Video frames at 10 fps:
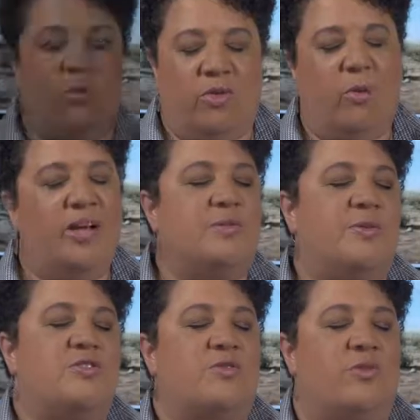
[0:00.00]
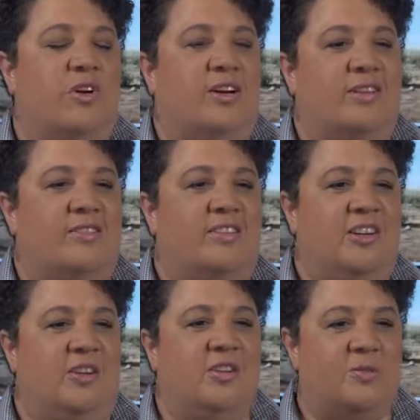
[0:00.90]
the way it's supposed to work is, you
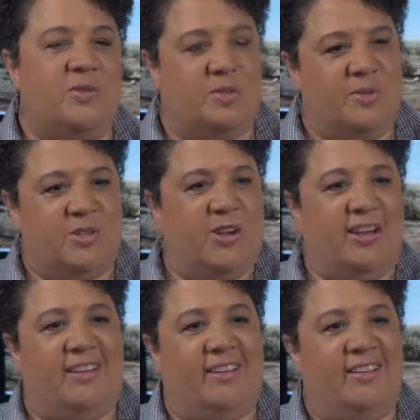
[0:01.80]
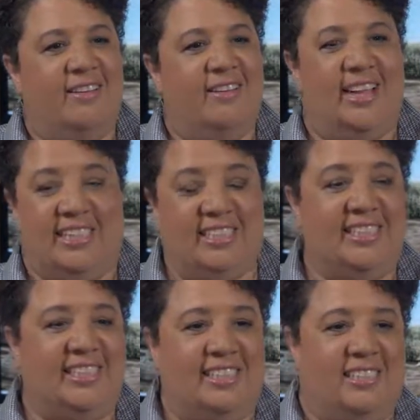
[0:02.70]
know, you're supposed to be training an
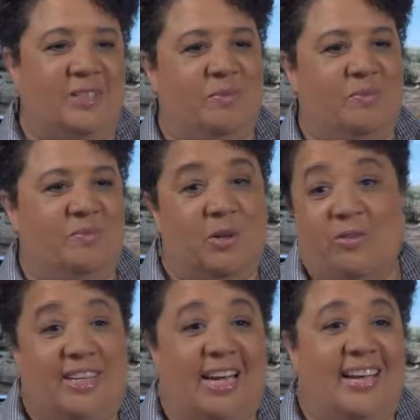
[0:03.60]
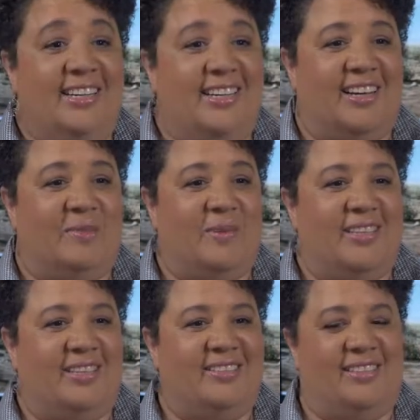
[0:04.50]
assistant to move into editing. I mean,
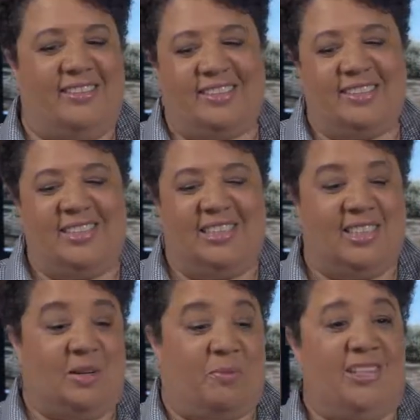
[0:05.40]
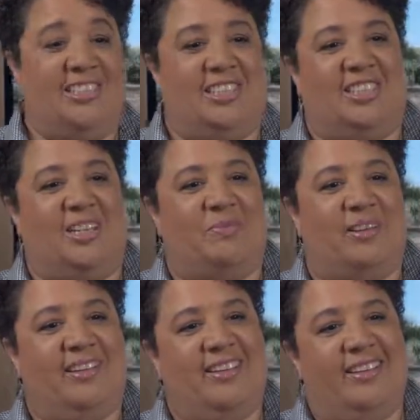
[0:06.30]
the, the assistant is an apprenticeship,
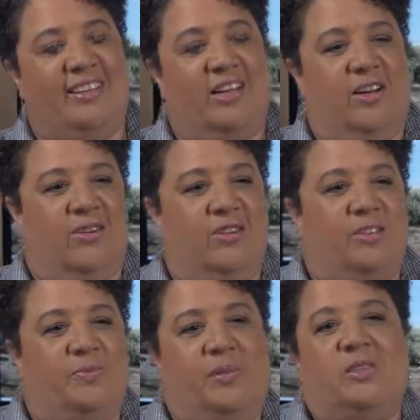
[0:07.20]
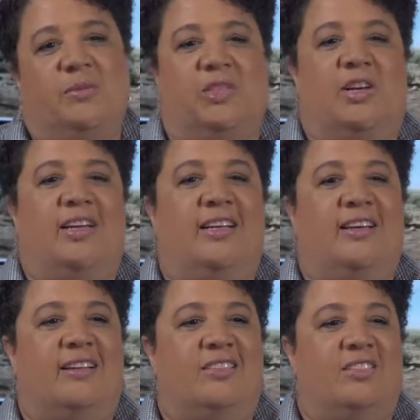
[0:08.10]
you know, and you're supposed to be
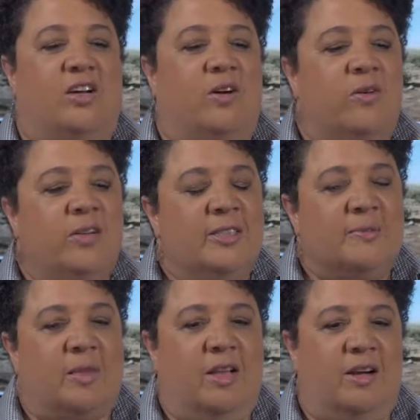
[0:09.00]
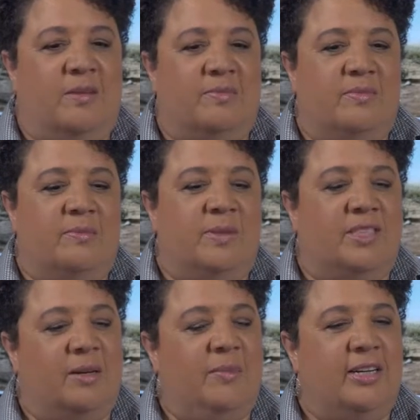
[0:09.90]
training. And so, um, but
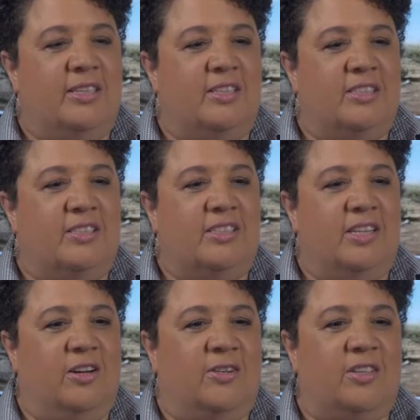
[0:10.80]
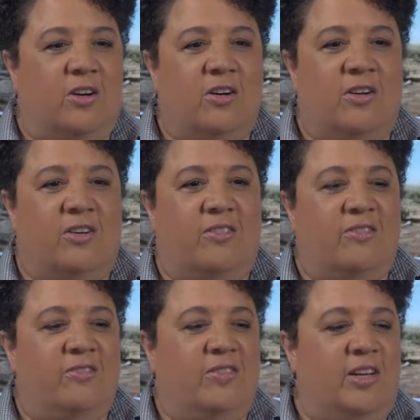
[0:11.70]
some editors, you know, it's harder,
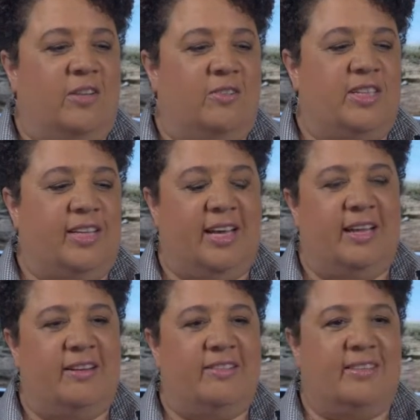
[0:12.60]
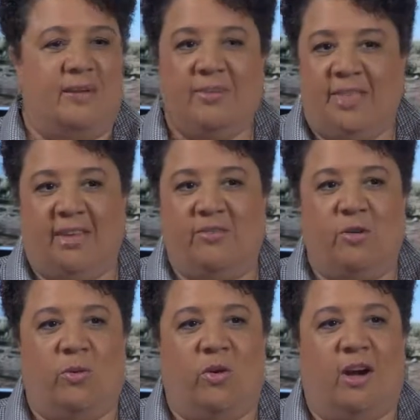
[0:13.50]
you know, to get them to give
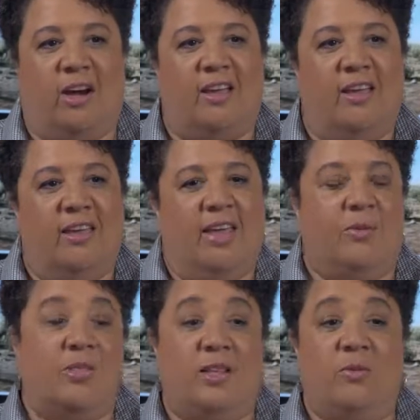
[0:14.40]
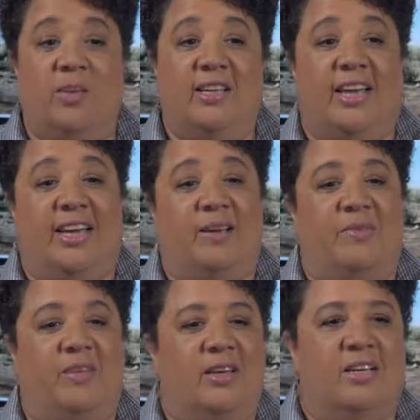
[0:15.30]
you work. And with Lynne
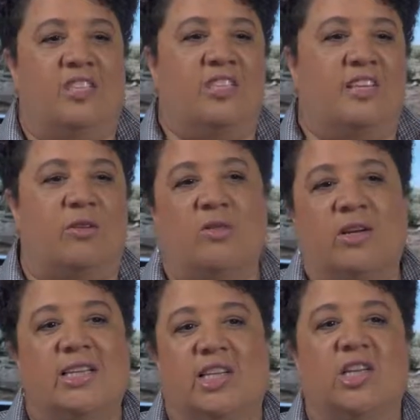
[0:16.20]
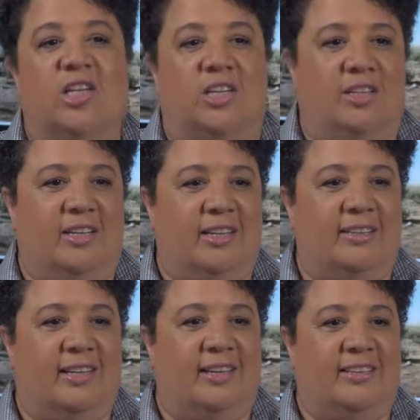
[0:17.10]
Willingham, she's like really good at
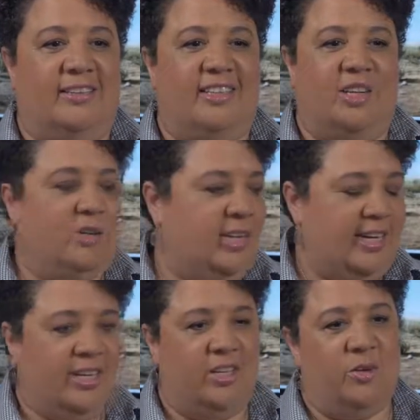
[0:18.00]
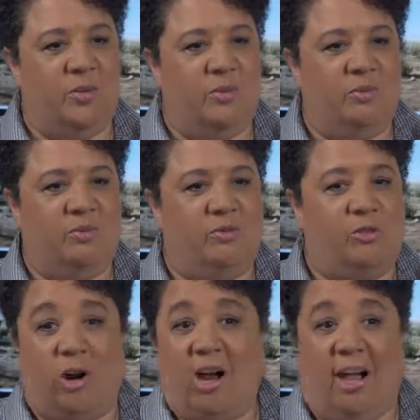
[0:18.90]
like, you know, letting you
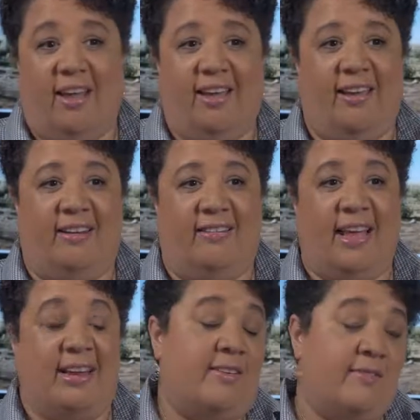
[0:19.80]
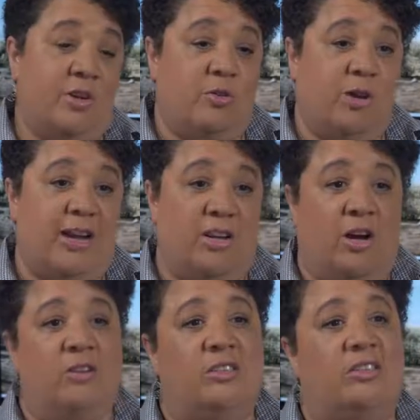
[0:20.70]
try and, and giving you great
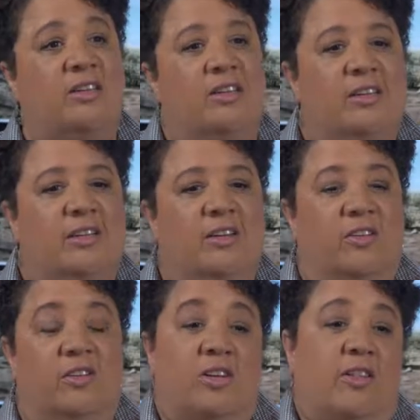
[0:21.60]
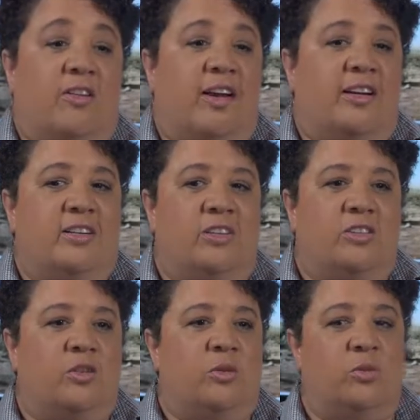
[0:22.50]
notes. You know, there's other
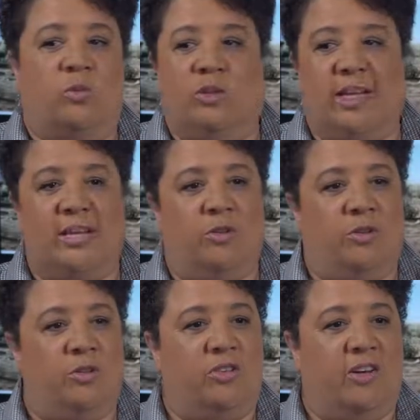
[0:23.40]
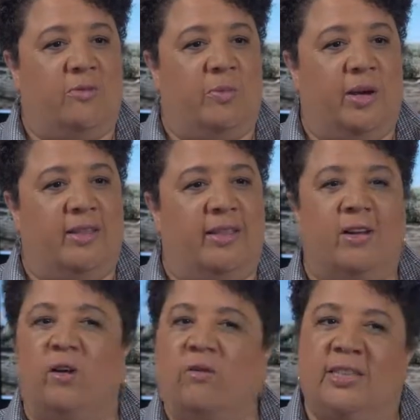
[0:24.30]
editors who will let you do stuff, but they
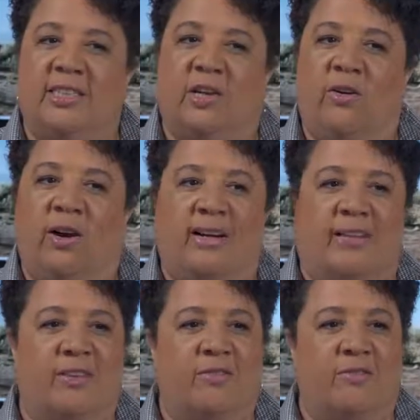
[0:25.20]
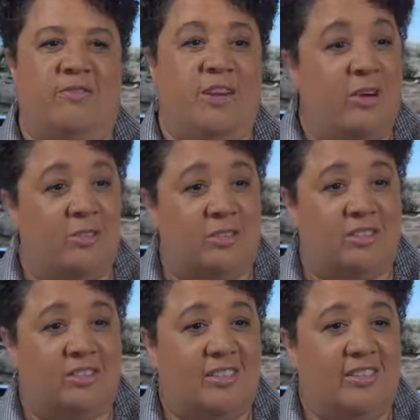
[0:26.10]
don't really know how to give
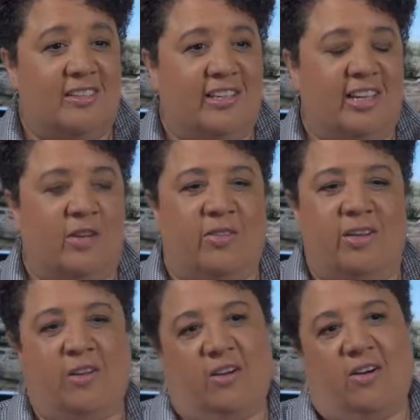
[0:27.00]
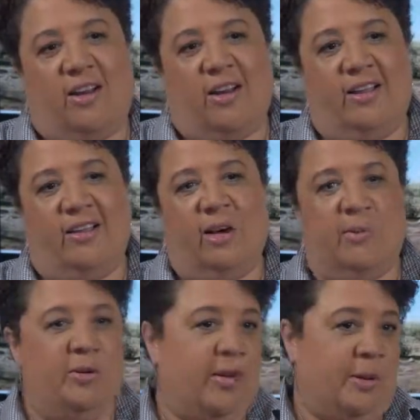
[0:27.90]
notes, mm -hmm. you know, and they don't know how to
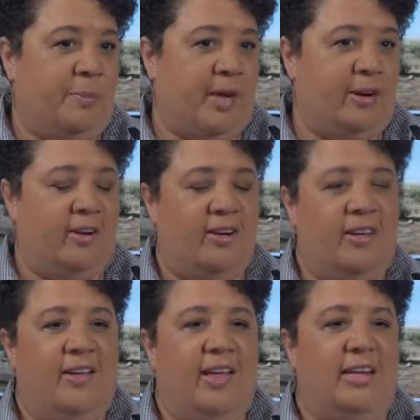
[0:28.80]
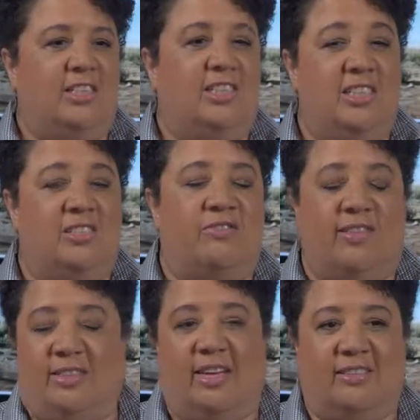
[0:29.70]
help you get better. And she's
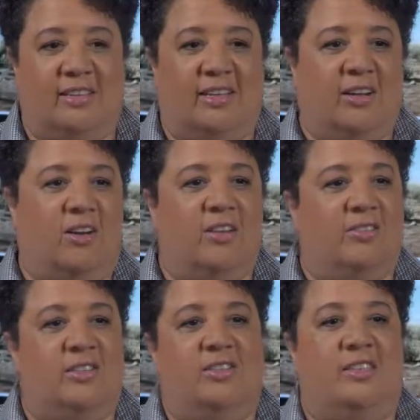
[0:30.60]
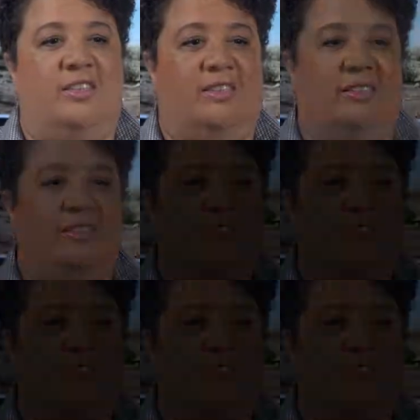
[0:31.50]
fantastic at all of those things.